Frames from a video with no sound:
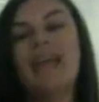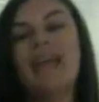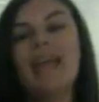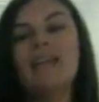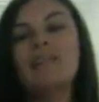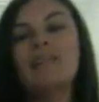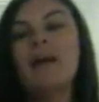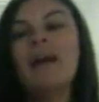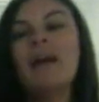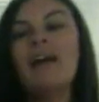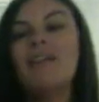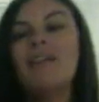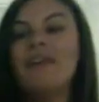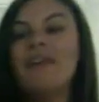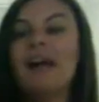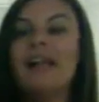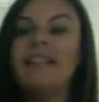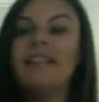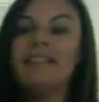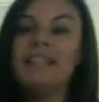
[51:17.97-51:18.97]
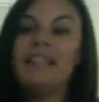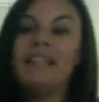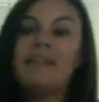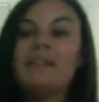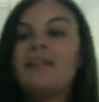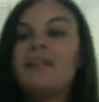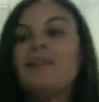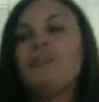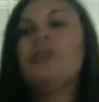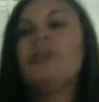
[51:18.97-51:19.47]
my advice, even
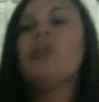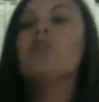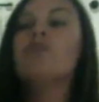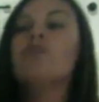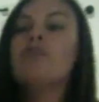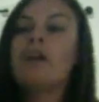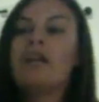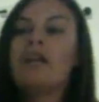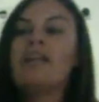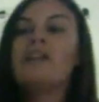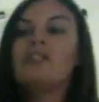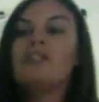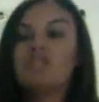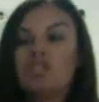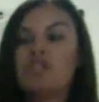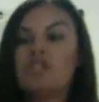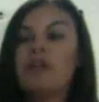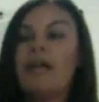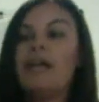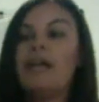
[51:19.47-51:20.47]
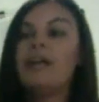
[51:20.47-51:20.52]
if you're already a trader.